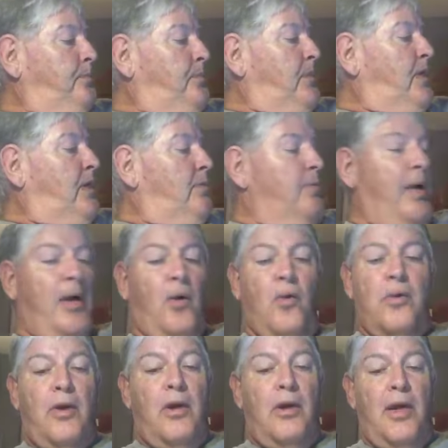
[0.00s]
getting my
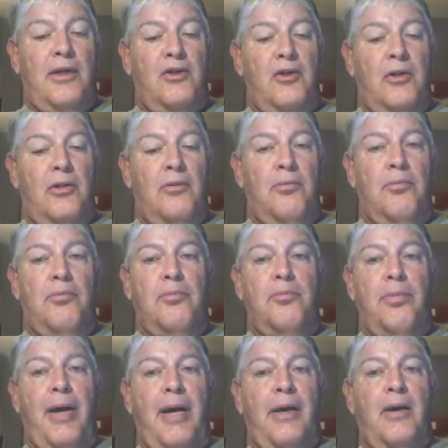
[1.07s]
old collection
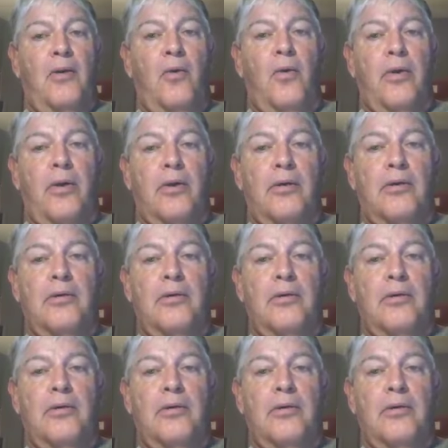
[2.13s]
back in order.